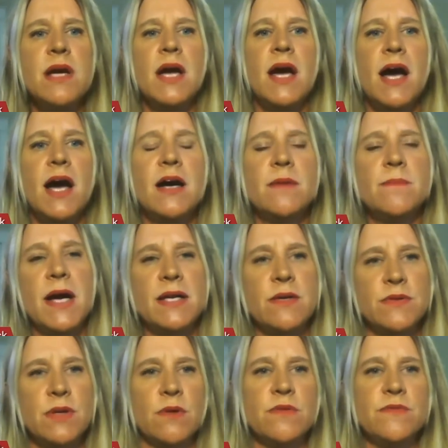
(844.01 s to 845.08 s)
um, i
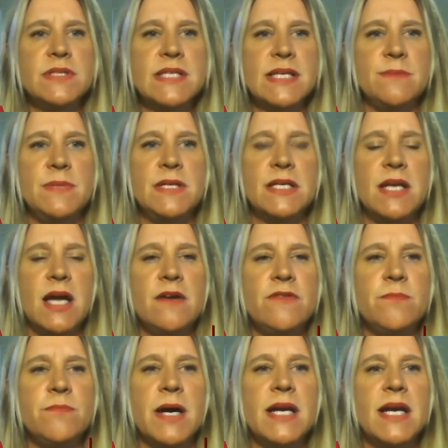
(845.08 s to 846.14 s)
don't know if it's going to be enough
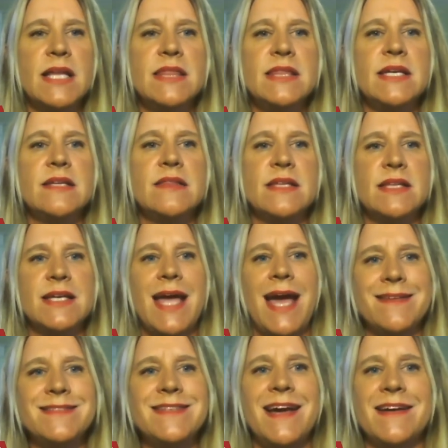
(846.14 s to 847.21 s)
but i think that the
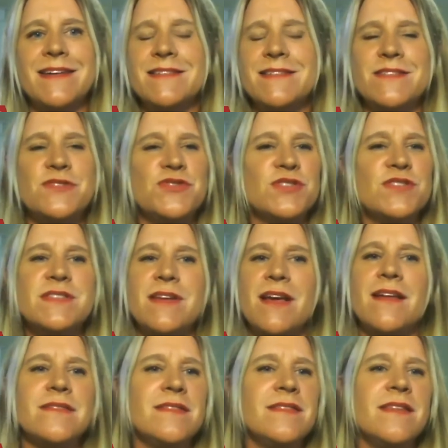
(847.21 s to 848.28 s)
gas tax is just
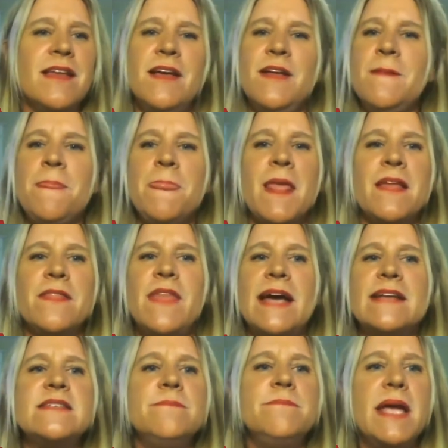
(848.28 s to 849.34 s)

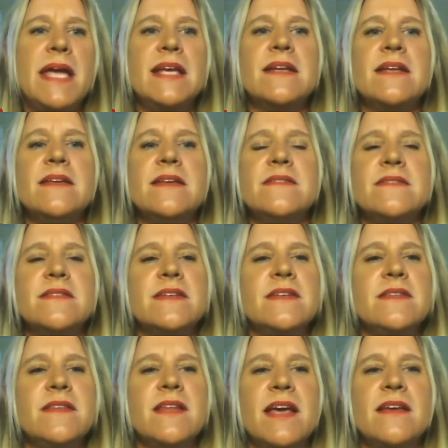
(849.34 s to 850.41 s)
that debate is
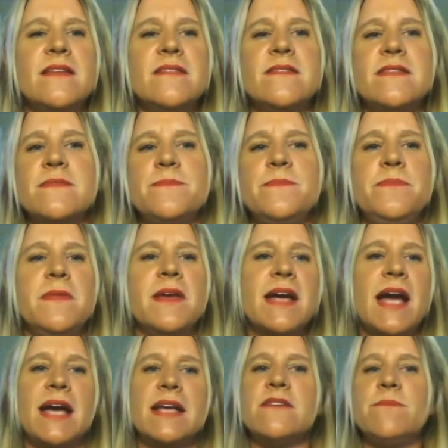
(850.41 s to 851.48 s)
has
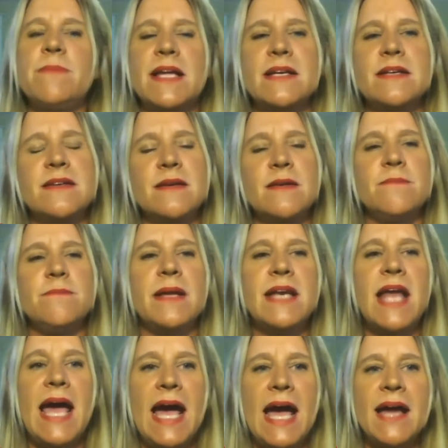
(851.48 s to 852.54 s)
kind of been been
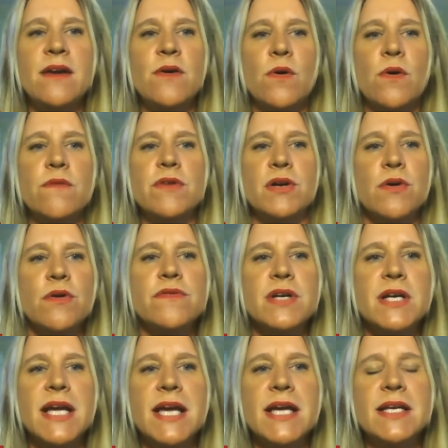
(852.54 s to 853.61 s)
had over and over
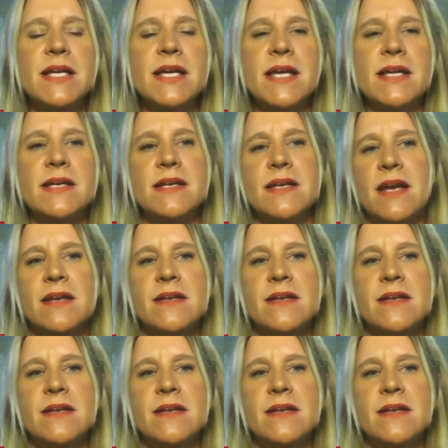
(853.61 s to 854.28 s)
again, and